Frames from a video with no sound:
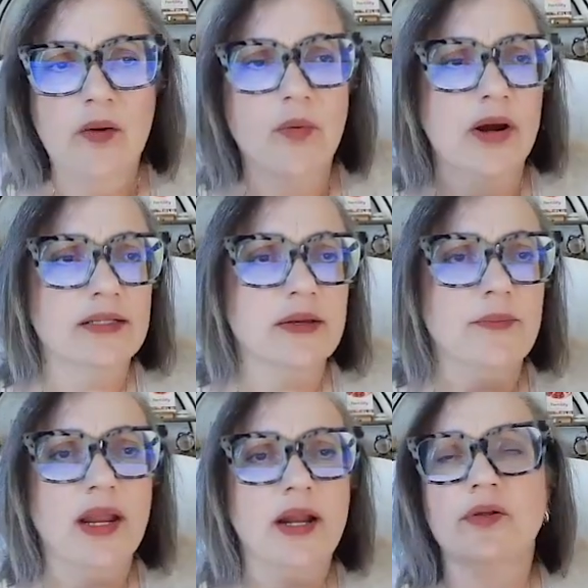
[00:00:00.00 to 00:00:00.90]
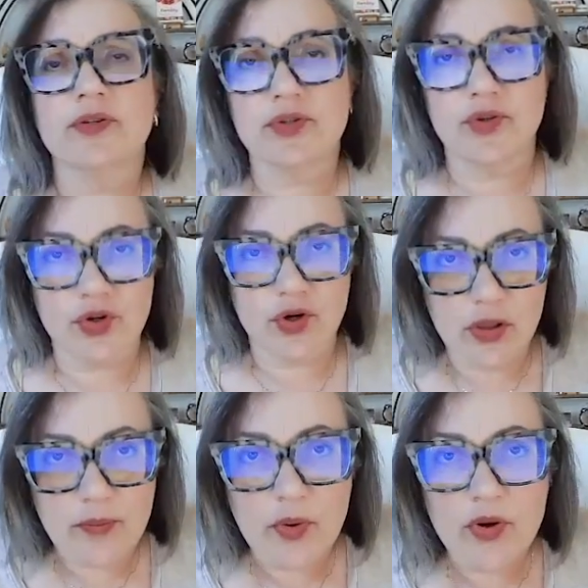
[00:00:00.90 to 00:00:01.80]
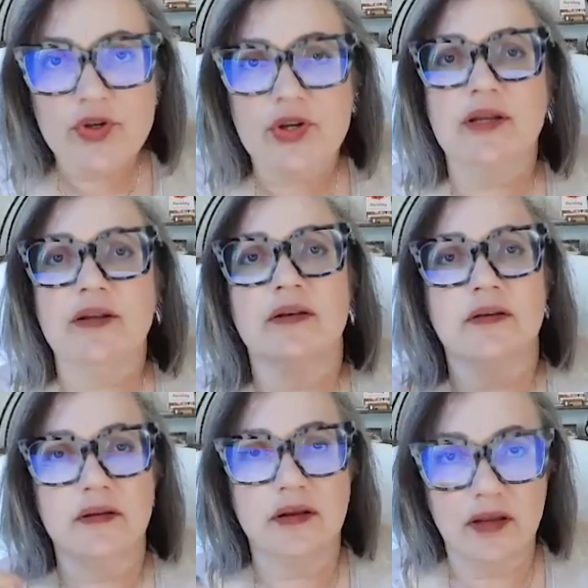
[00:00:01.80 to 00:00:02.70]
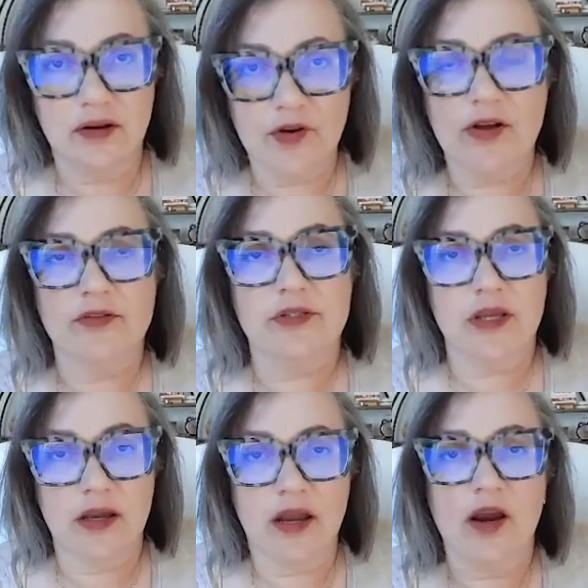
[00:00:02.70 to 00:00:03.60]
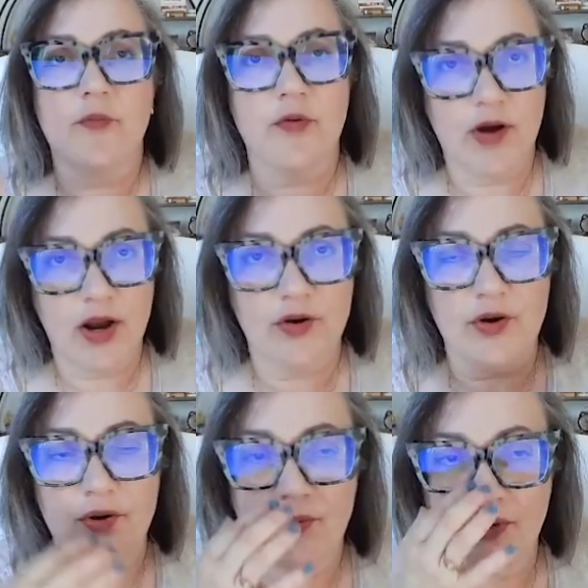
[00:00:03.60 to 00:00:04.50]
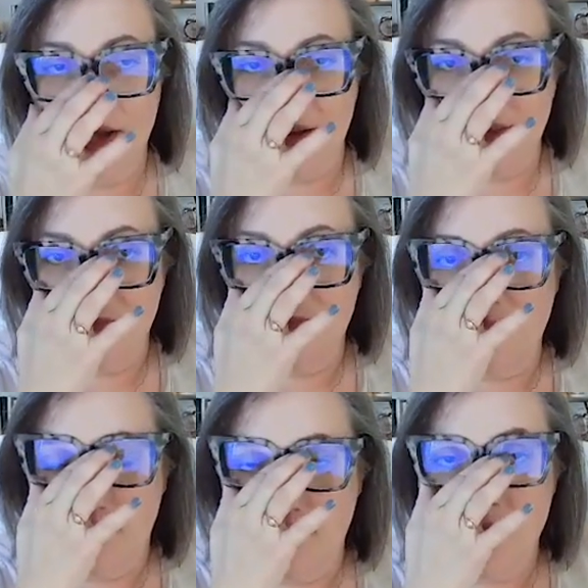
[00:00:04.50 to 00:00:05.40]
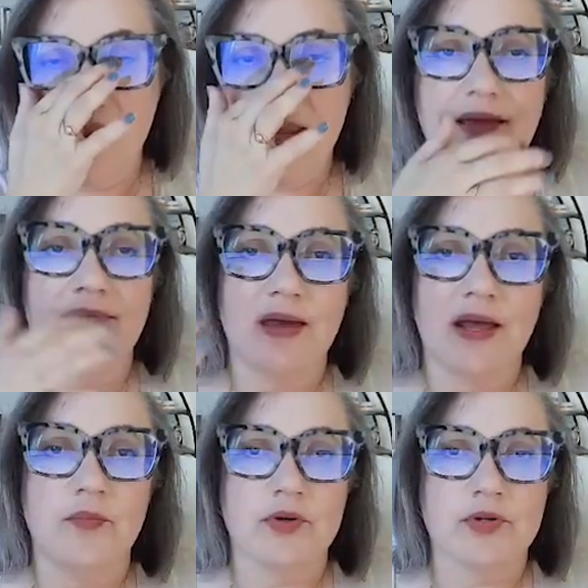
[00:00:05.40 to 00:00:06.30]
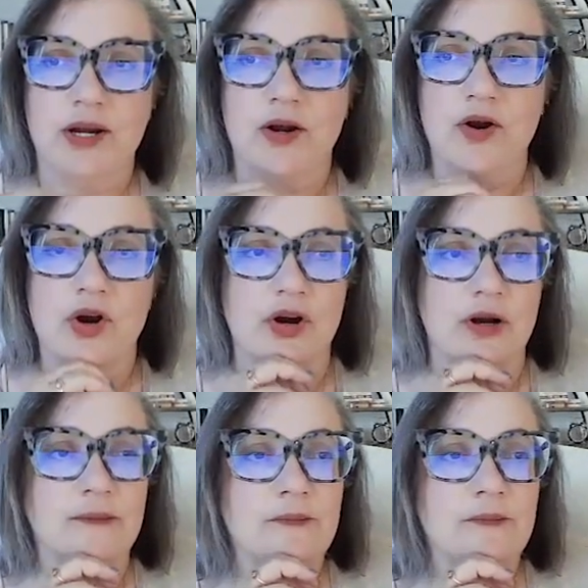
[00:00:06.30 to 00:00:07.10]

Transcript: Whereas a medical or surgical abortion involves a care provider uh, making that abortion occur.